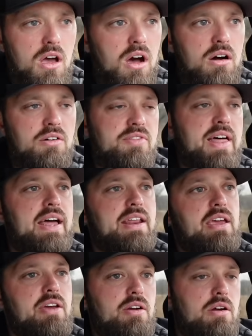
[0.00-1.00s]
of that
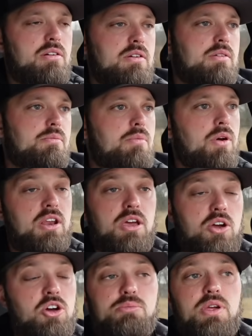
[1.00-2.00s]
acre. And
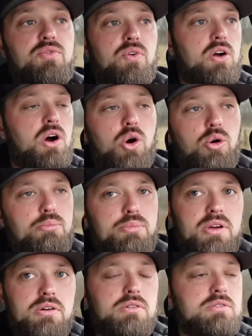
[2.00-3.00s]
it could be for a home
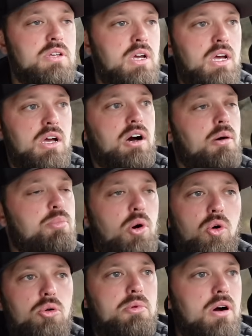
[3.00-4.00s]
build, a
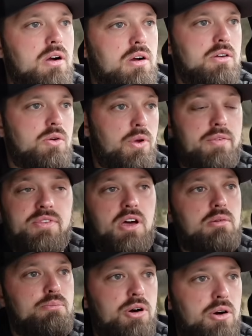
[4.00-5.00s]
pole barn. We've
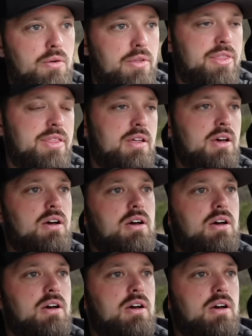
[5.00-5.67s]
done both.